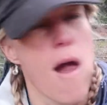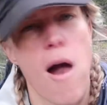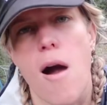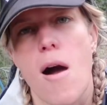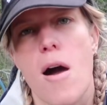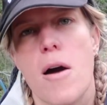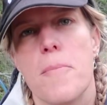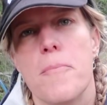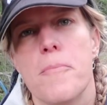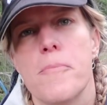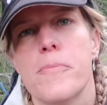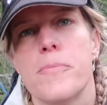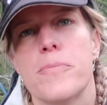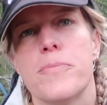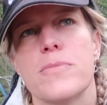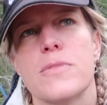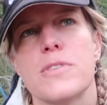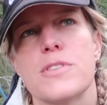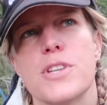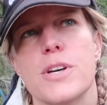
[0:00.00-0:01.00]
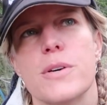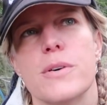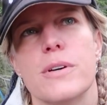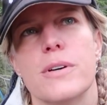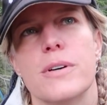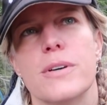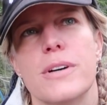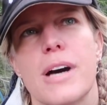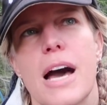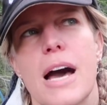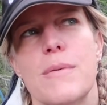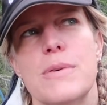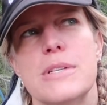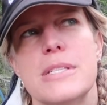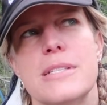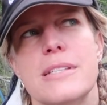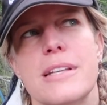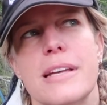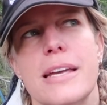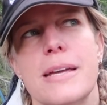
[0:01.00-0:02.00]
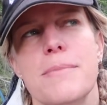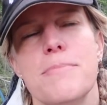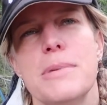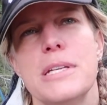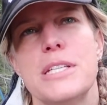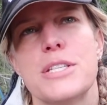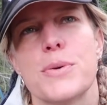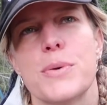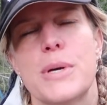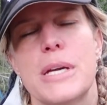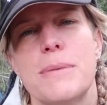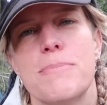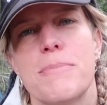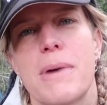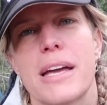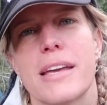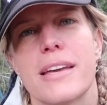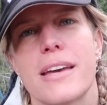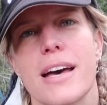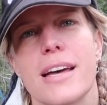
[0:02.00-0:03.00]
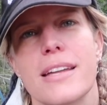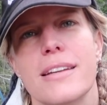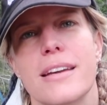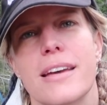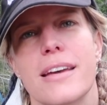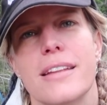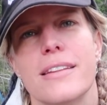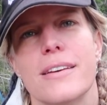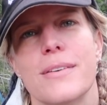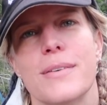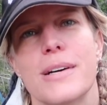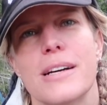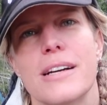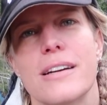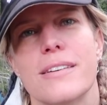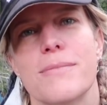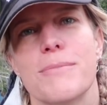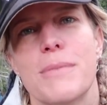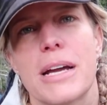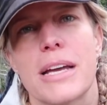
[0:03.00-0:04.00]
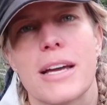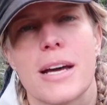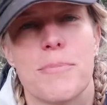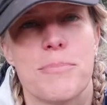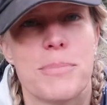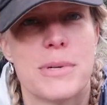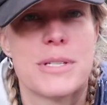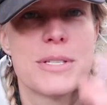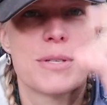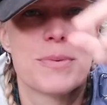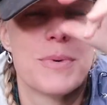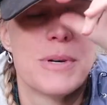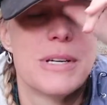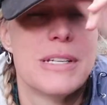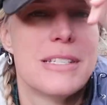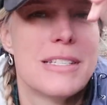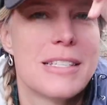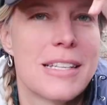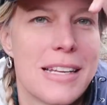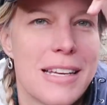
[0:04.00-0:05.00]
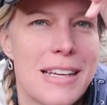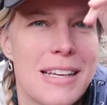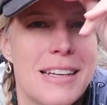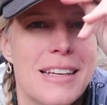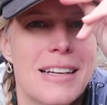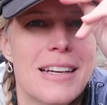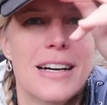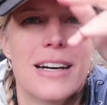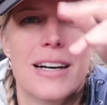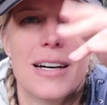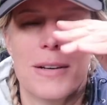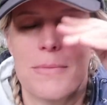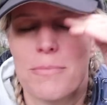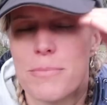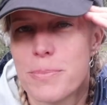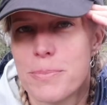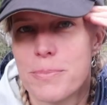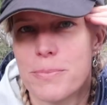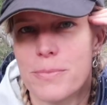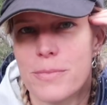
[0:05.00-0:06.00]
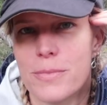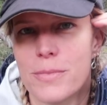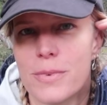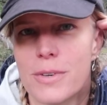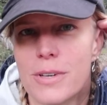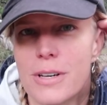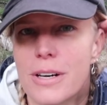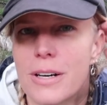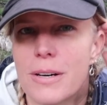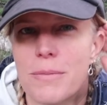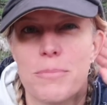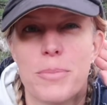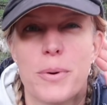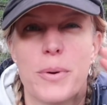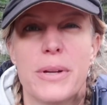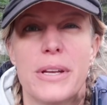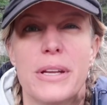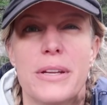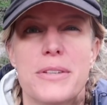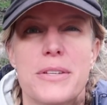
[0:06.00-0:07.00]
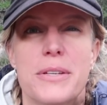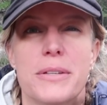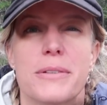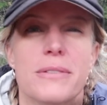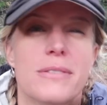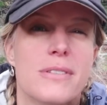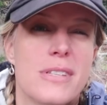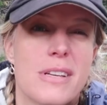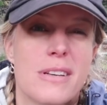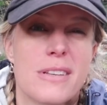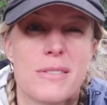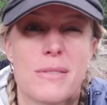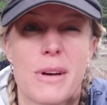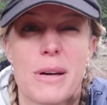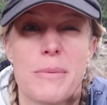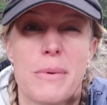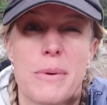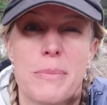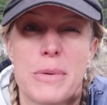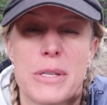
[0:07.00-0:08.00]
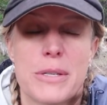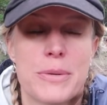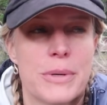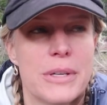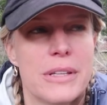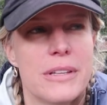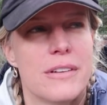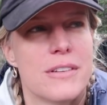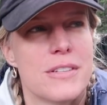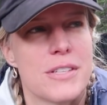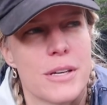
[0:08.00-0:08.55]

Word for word: Um, so I was in between my gut and the, where my compass was um, um, pointing to. So I was right in between there.